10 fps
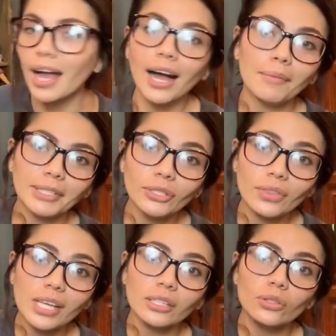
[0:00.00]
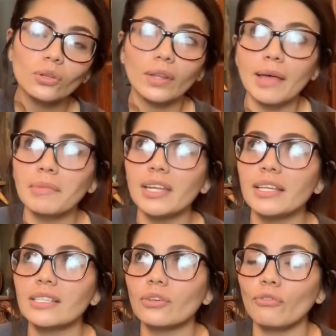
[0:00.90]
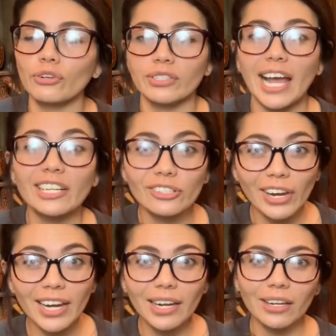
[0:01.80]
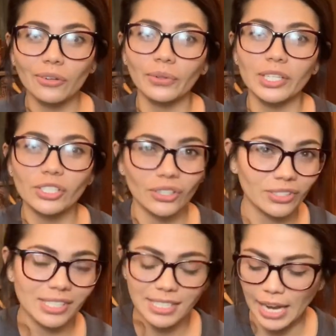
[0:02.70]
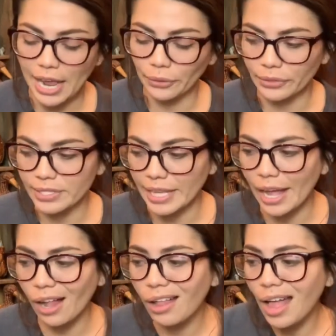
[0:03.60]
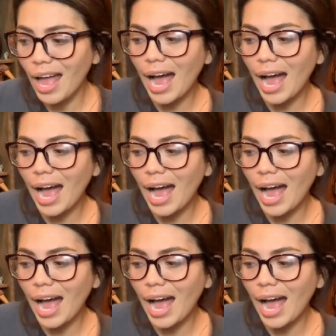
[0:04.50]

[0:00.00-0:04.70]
Um, I do think Lululemon is oversaturated and only certain styles sell.